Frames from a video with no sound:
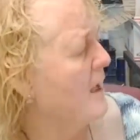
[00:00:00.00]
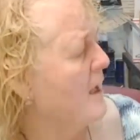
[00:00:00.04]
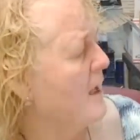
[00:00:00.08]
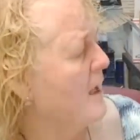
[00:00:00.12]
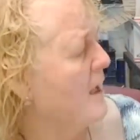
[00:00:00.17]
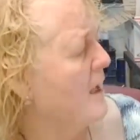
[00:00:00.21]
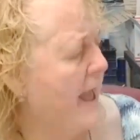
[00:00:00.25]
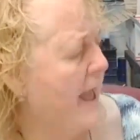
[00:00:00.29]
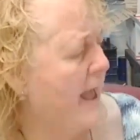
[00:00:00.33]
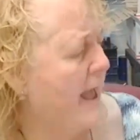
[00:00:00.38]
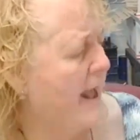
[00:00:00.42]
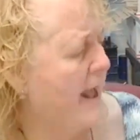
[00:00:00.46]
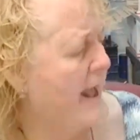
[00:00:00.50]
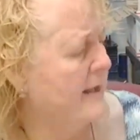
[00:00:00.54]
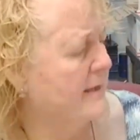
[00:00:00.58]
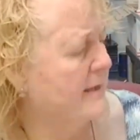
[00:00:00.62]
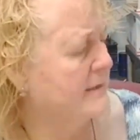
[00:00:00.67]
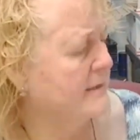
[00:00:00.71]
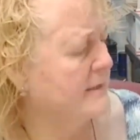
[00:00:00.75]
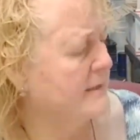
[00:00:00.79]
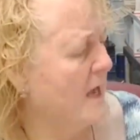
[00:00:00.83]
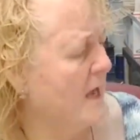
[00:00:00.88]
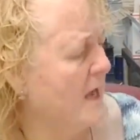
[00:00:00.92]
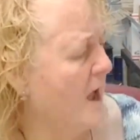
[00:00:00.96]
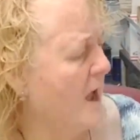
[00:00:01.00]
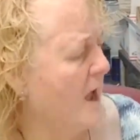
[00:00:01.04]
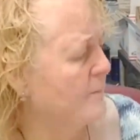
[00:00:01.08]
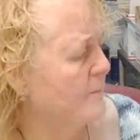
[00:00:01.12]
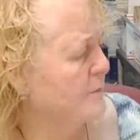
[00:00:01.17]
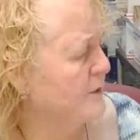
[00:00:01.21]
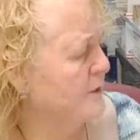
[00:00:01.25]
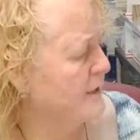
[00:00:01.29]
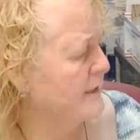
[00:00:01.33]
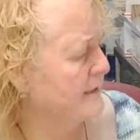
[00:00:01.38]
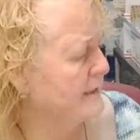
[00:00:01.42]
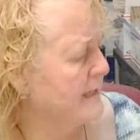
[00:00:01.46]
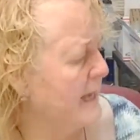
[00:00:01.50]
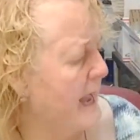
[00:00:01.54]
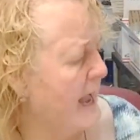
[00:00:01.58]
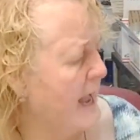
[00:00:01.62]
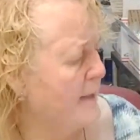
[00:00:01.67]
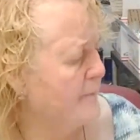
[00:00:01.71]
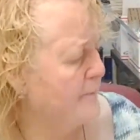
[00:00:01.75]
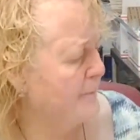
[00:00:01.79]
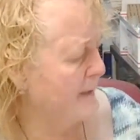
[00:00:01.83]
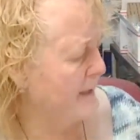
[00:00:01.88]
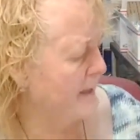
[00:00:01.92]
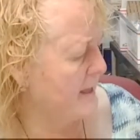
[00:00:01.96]
And I'm going to
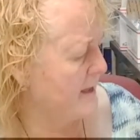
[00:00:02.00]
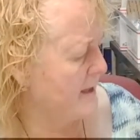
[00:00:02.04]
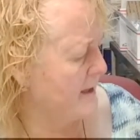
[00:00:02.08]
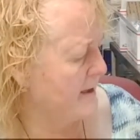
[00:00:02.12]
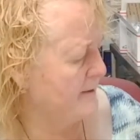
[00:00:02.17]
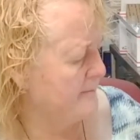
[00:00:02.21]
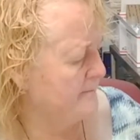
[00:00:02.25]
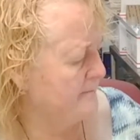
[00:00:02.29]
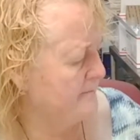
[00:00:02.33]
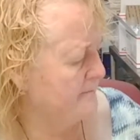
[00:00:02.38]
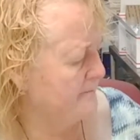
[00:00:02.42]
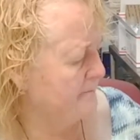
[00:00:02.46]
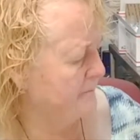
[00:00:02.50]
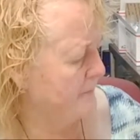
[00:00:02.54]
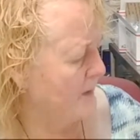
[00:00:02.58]
type in